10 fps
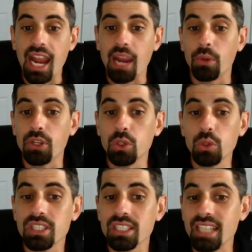It
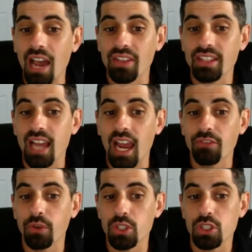reduces now the time
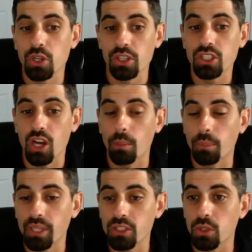for an insurance
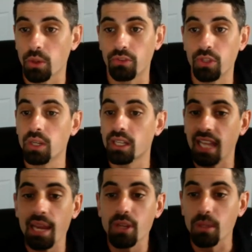company to review a
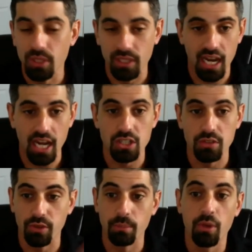claim
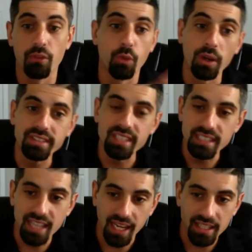communication from
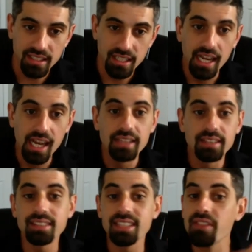14 days
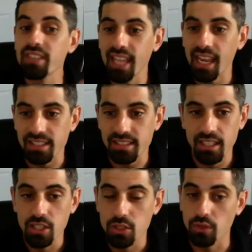to seven
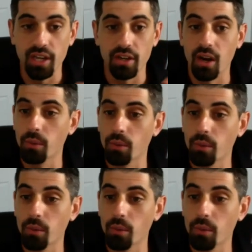days. So they're not
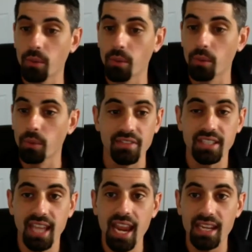
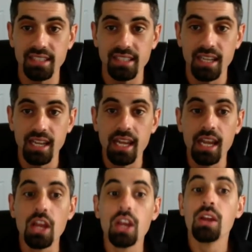responding in seven
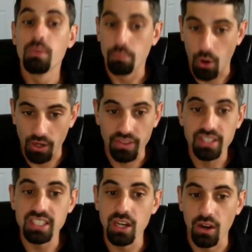days,
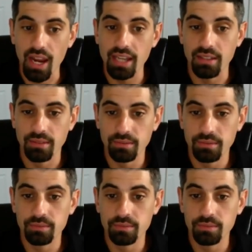part of the CRN,